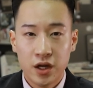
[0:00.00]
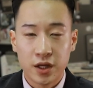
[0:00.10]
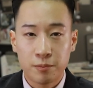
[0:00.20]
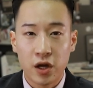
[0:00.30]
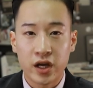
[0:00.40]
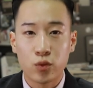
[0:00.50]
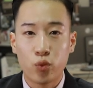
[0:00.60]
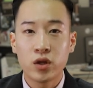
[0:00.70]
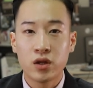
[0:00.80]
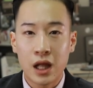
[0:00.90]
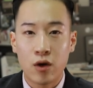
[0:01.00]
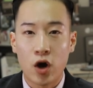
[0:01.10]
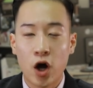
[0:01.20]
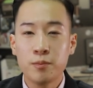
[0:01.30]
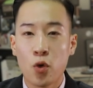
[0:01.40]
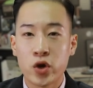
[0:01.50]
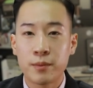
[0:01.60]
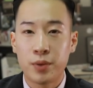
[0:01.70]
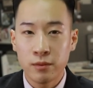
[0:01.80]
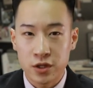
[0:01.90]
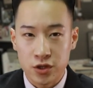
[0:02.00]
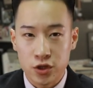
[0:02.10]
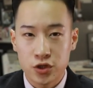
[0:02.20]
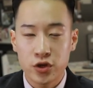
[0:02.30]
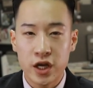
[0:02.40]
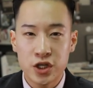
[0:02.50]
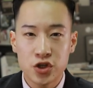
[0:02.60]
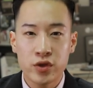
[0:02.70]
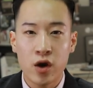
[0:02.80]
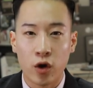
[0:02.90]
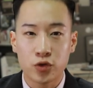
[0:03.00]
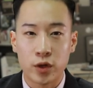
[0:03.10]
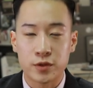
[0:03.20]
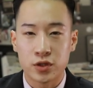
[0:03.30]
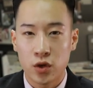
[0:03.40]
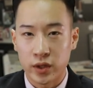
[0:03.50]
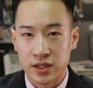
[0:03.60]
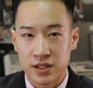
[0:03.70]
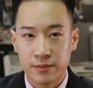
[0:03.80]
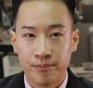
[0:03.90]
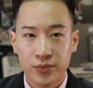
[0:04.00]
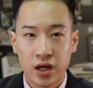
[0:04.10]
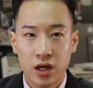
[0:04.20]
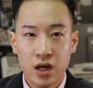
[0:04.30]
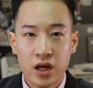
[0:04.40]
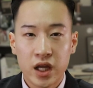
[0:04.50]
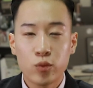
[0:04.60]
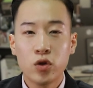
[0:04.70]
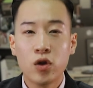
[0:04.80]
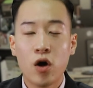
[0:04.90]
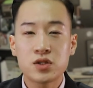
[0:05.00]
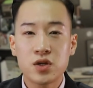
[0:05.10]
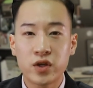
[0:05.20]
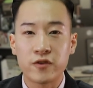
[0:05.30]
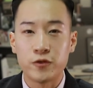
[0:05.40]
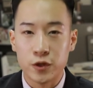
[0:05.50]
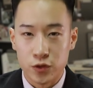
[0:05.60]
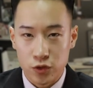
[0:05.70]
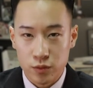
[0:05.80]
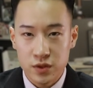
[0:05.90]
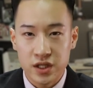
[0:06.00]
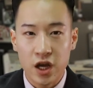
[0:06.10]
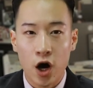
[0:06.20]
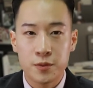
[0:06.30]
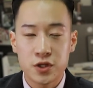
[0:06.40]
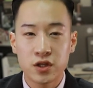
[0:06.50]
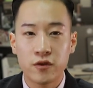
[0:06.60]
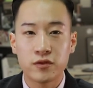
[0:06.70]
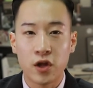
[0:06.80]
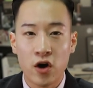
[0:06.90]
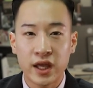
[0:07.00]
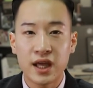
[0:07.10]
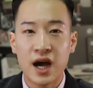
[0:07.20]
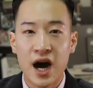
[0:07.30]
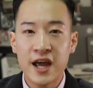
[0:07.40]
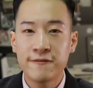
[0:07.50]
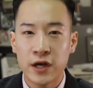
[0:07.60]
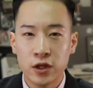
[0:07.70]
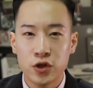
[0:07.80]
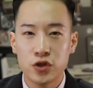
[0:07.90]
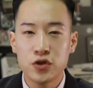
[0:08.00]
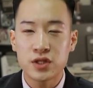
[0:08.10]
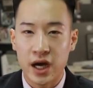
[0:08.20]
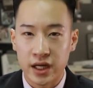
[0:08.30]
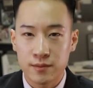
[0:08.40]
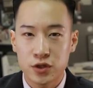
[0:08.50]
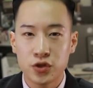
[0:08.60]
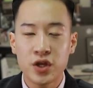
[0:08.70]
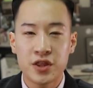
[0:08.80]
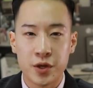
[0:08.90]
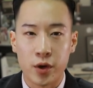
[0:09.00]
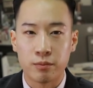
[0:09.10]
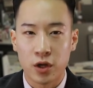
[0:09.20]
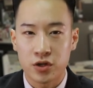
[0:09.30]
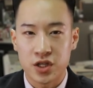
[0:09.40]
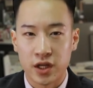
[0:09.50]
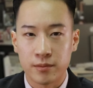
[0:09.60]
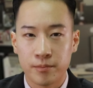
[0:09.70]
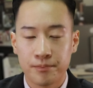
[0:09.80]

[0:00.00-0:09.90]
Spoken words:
The plugin will allow onboarding publishers to issue their own crypto tokens. It will also give newsrooms the option of logging high-value news items to the Ethereum blockchain.